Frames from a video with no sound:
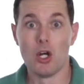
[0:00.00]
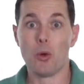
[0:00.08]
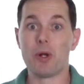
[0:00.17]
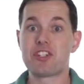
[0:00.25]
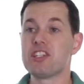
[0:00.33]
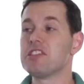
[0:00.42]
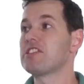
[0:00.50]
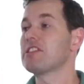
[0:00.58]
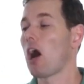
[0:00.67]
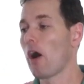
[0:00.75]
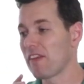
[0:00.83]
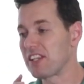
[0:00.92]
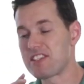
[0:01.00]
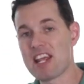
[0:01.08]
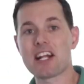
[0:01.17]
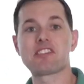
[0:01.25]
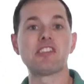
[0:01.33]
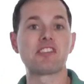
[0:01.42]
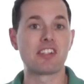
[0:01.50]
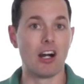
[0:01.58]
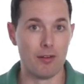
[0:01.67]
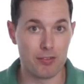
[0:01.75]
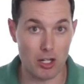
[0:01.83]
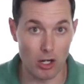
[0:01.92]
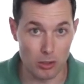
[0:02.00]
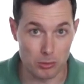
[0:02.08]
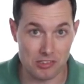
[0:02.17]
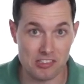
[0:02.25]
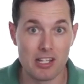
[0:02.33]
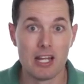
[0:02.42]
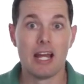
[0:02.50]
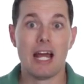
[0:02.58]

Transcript: which is on the Texas Gulf Coast.